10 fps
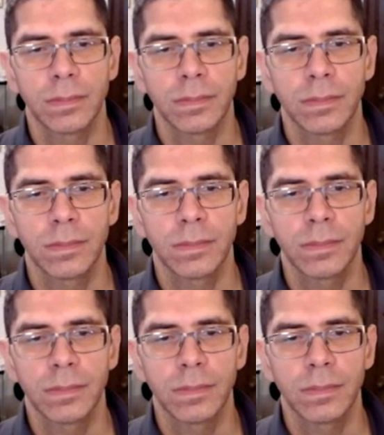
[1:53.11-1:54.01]

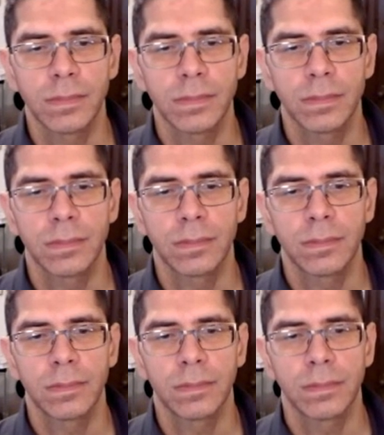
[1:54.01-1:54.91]

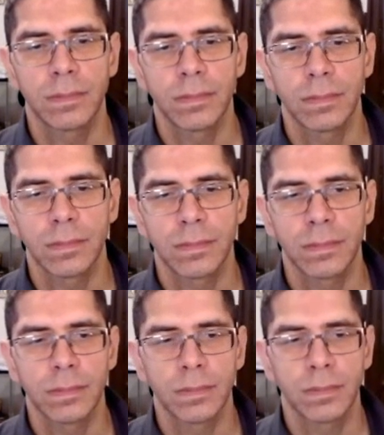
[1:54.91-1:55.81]

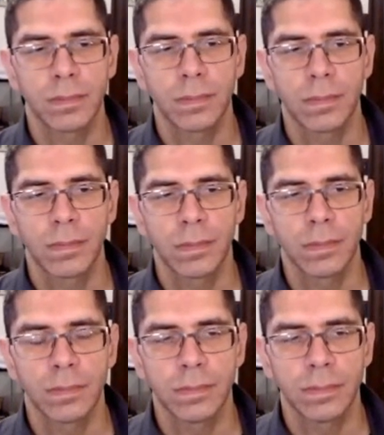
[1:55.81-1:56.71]

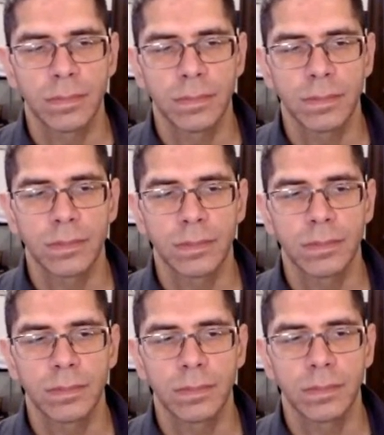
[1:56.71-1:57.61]

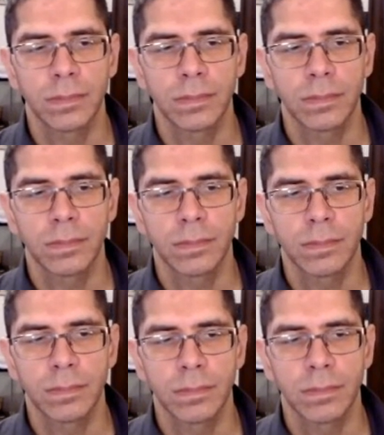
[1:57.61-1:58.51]

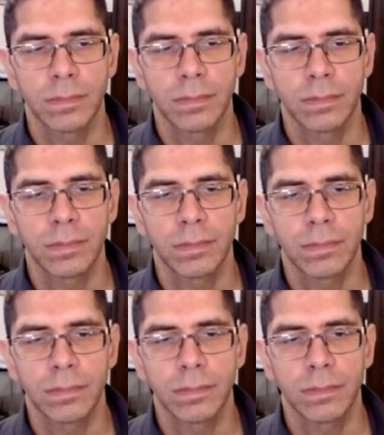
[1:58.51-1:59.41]

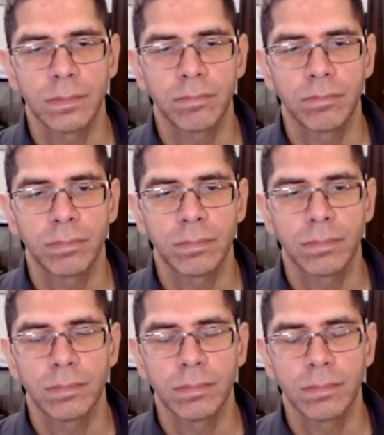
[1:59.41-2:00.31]
This person isn't speaking.